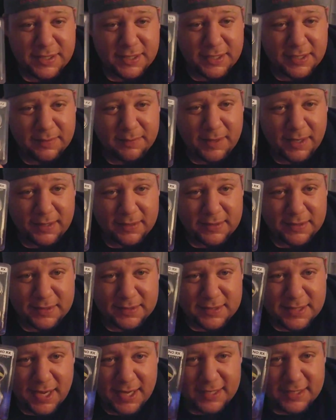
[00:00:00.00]
T about the
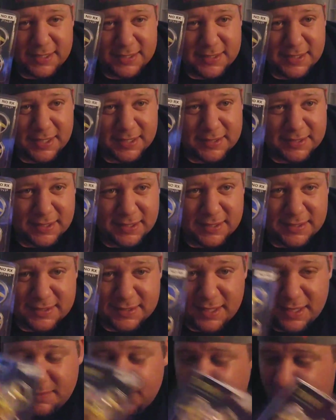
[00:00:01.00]
Tiny 6 that he
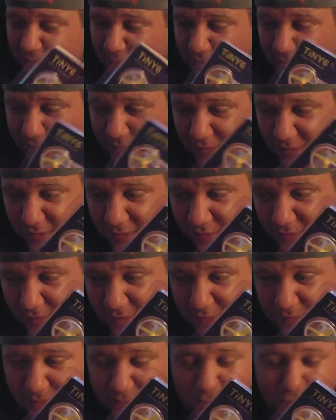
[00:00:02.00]
sent me and the
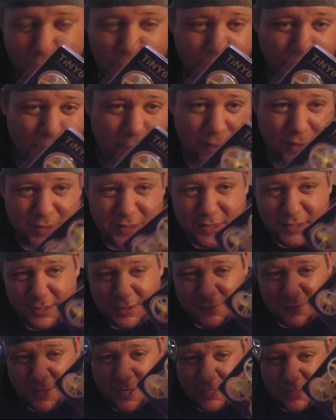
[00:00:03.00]
cool RC
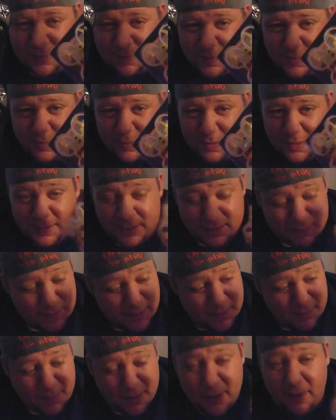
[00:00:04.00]
transmitter. He
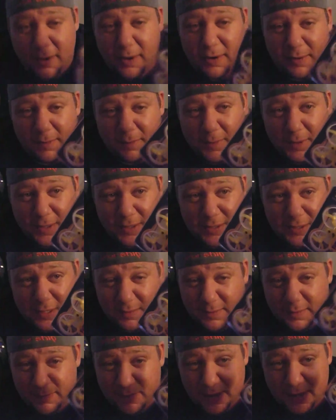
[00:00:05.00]
spent about $100
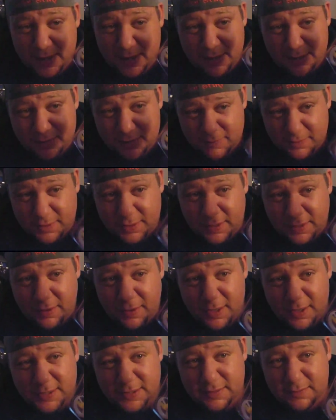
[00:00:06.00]
on me, man. That was really
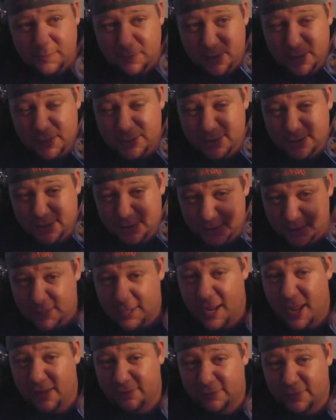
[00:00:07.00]
awesome, Rich. You didn't
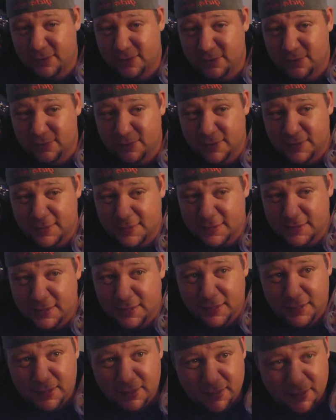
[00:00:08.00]
have to do this.
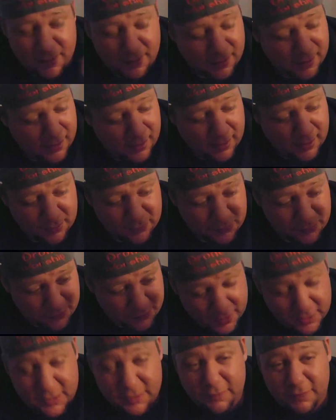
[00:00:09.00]

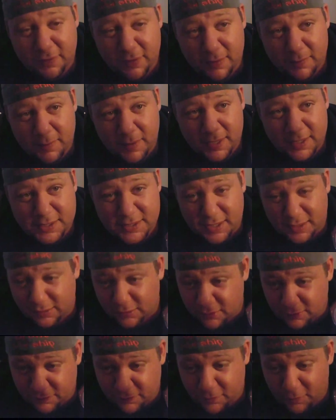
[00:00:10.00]
Thank you very much. I
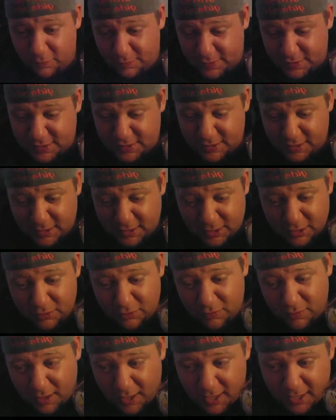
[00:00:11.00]
look forward to seeing
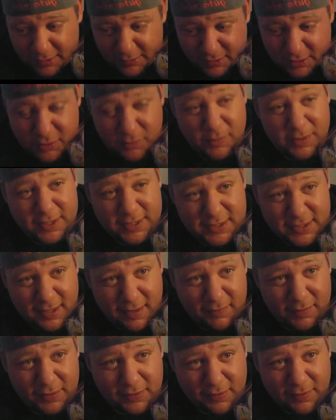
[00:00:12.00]
you on the
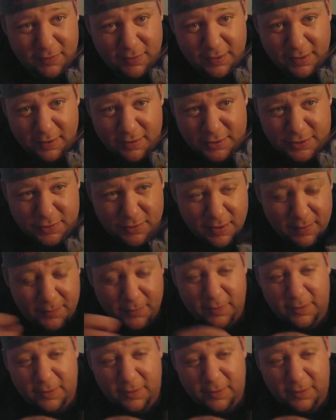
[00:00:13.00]
27th during our trip.